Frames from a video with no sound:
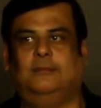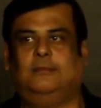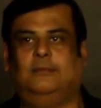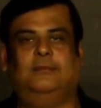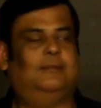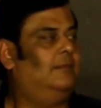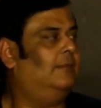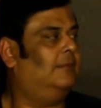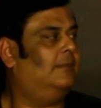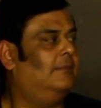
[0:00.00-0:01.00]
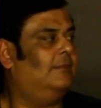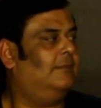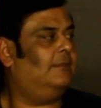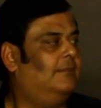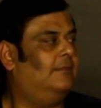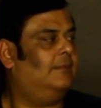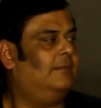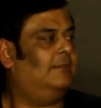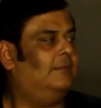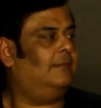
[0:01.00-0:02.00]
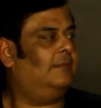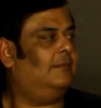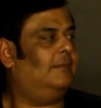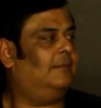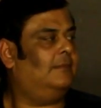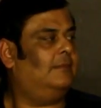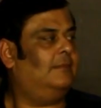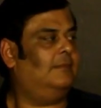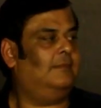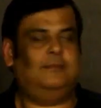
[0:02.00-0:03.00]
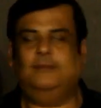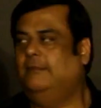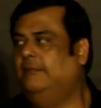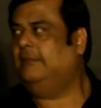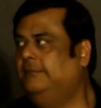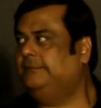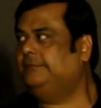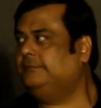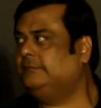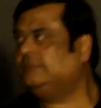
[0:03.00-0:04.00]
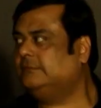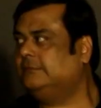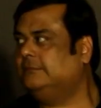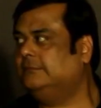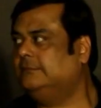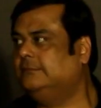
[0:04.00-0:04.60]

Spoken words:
(silent)